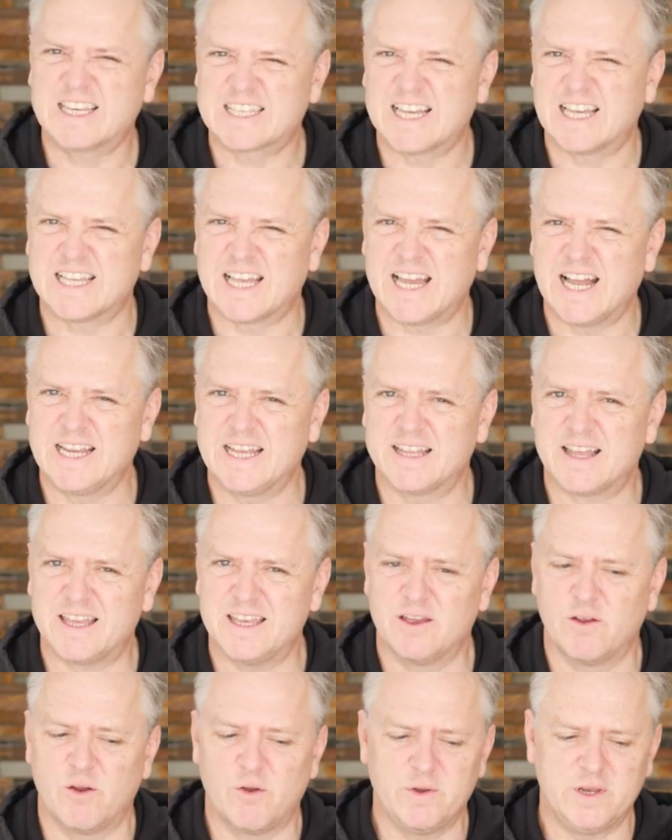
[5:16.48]
I said earlier that
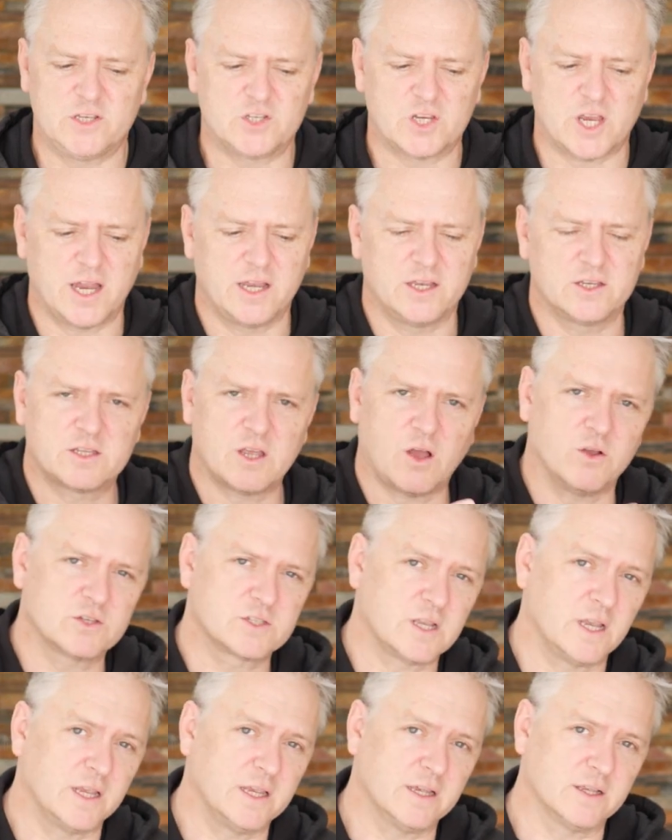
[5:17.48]
you only changed
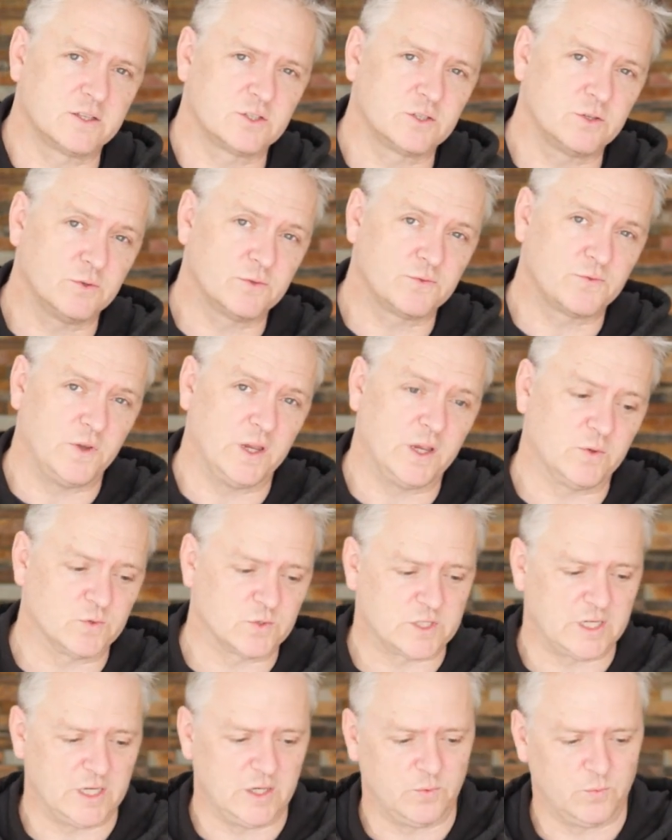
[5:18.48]
oscillator 2's
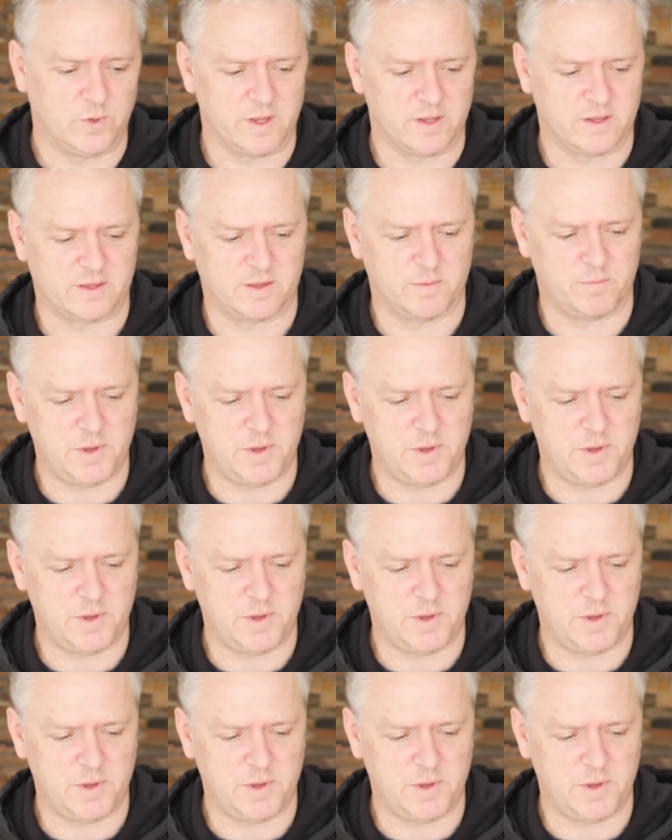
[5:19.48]
frequency with the